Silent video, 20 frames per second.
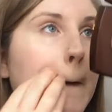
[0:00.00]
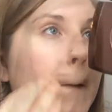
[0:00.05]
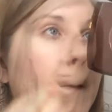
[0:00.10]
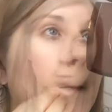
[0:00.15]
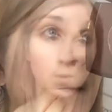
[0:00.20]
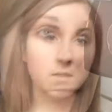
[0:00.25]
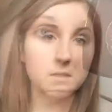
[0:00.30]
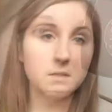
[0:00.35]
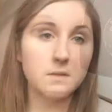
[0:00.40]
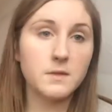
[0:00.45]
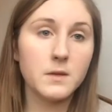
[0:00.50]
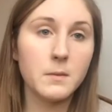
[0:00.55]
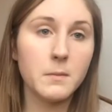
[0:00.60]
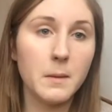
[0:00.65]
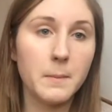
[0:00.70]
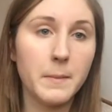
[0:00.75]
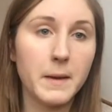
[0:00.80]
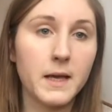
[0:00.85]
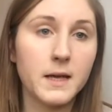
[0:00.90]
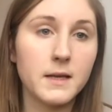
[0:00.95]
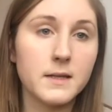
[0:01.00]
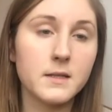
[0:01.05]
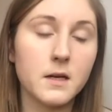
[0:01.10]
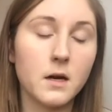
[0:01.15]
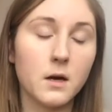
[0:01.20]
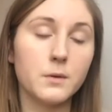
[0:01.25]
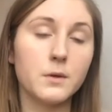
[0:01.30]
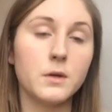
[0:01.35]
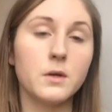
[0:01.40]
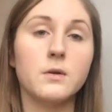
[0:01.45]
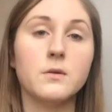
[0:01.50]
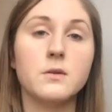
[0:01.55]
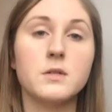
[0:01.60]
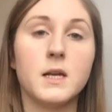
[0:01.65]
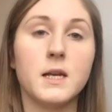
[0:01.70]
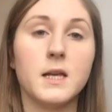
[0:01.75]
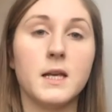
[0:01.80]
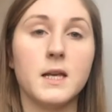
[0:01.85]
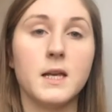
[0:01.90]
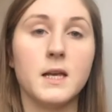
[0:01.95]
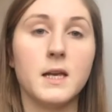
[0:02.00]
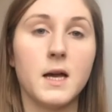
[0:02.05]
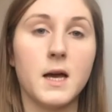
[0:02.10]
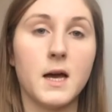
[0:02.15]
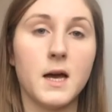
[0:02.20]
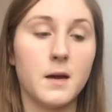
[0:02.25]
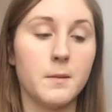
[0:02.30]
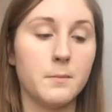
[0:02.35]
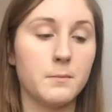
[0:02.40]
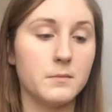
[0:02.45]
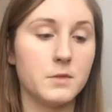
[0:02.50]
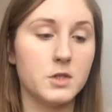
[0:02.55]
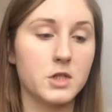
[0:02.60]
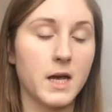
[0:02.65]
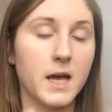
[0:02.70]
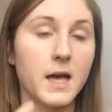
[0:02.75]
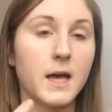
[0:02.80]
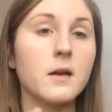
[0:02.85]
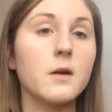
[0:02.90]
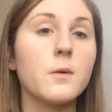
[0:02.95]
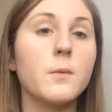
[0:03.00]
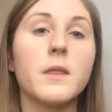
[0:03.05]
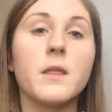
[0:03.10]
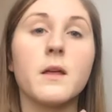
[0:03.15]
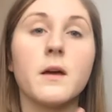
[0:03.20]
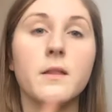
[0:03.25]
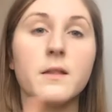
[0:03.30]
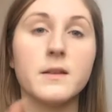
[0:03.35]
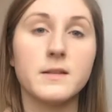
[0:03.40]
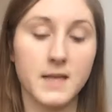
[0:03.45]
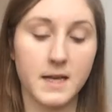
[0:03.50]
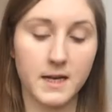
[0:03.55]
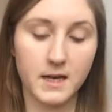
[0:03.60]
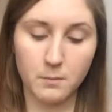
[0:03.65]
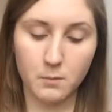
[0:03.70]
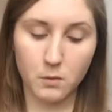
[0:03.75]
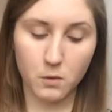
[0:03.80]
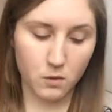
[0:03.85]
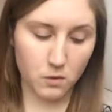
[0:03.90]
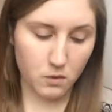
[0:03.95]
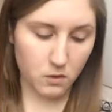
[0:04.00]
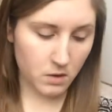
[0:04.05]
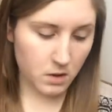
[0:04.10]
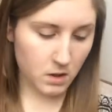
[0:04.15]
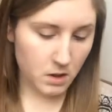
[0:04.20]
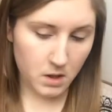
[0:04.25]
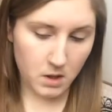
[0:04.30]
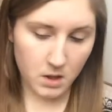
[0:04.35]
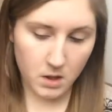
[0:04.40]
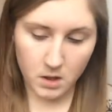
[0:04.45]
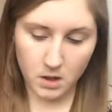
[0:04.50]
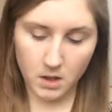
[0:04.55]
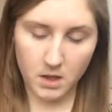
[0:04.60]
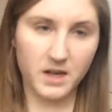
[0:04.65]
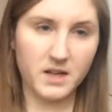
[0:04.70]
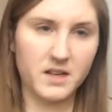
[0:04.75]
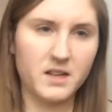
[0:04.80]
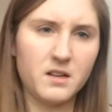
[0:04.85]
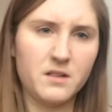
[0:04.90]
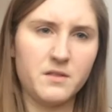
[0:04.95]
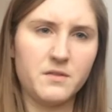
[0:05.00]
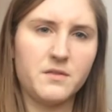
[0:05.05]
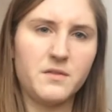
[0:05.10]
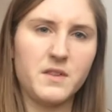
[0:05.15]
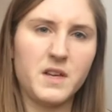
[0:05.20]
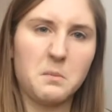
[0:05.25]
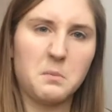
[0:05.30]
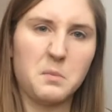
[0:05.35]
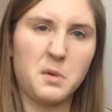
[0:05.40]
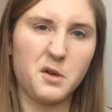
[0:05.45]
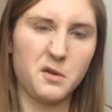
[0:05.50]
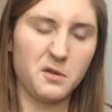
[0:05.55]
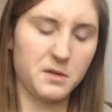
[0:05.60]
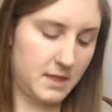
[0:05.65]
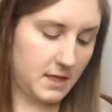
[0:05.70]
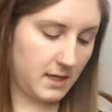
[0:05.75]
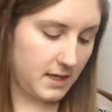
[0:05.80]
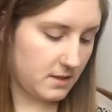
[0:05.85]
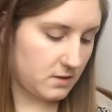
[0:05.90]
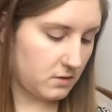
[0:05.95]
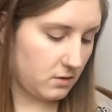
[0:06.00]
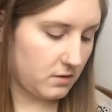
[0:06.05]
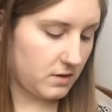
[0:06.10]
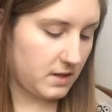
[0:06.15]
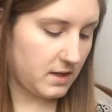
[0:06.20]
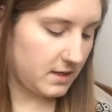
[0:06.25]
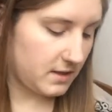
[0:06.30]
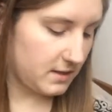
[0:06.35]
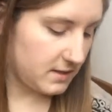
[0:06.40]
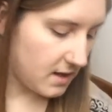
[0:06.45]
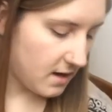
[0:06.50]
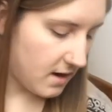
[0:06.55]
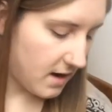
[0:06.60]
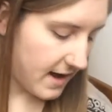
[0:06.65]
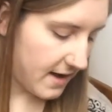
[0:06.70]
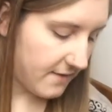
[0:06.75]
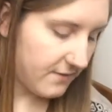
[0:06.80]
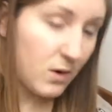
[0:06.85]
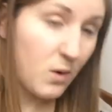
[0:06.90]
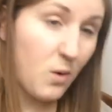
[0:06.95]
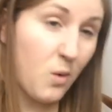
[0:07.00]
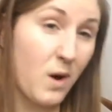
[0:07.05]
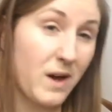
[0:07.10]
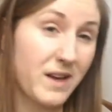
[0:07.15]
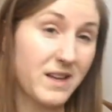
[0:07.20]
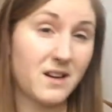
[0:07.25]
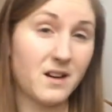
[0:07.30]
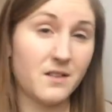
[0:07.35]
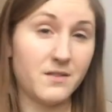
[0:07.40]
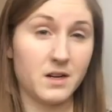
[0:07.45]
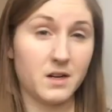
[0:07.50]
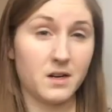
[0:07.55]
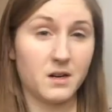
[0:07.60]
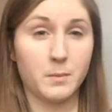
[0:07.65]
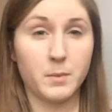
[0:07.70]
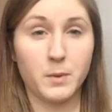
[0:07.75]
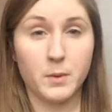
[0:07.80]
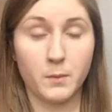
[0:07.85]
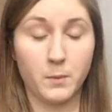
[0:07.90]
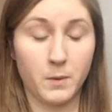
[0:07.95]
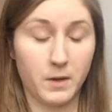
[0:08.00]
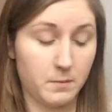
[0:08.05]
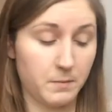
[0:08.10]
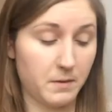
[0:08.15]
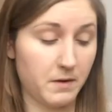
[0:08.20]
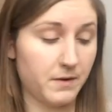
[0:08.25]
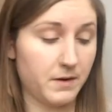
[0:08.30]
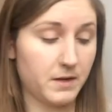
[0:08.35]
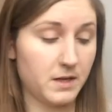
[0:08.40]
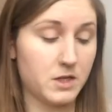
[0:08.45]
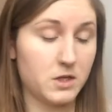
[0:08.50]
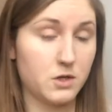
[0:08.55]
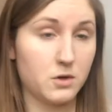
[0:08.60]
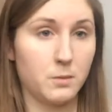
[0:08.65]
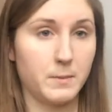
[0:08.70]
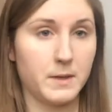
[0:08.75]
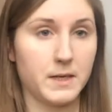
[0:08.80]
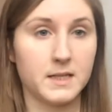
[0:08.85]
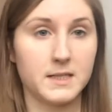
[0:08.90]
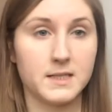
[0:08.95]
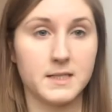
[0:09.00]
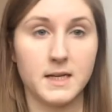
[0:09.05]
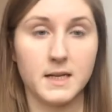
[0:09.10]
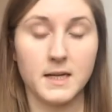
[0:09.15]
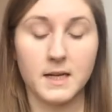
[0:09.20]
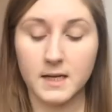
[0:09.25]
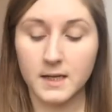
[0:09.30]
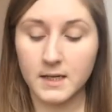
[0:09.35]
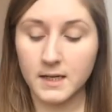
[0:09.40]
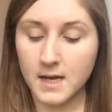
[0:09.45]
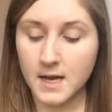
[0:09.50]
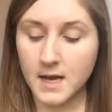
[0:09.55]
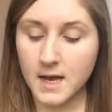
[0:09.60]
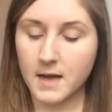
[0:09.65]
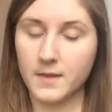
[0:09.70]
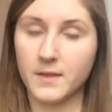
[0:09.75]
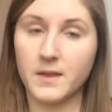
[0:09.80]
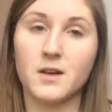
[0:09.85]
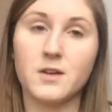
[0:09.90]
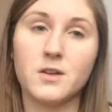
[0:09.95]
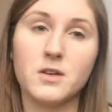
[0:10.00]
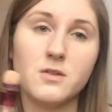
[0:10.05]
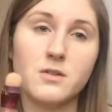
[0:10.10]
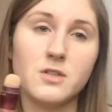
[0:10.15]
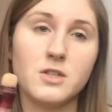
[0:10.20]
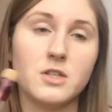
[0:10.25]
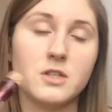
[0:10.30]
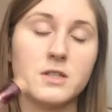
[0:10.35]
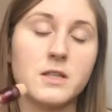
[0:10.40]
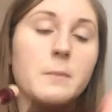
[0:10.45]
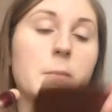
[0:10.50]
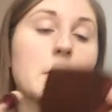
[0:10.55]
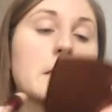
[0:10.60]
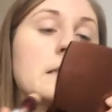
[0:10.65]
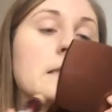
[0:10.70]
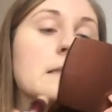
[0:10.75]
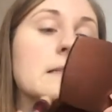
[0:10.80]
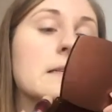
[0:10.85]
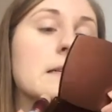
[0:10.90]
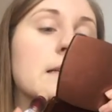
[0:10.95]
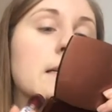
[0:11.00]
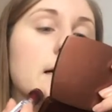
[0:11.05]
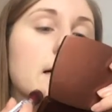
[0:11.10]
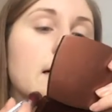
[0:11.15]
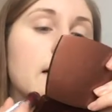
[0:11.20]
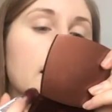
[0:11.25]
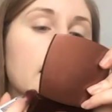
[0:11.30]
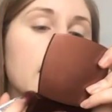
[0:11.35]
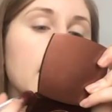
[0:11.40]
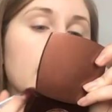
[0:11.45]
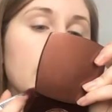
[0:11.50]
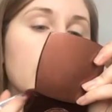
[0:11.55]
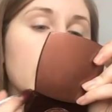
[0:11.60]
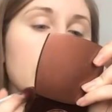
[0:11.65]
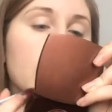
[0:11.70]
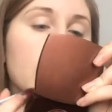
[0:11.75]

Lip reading: So once I've done my base, I'll usually check whether there's any more kind of impurities or things that I haven't quite covered up with my foundation or my concealer, and then I usually just get my concealer and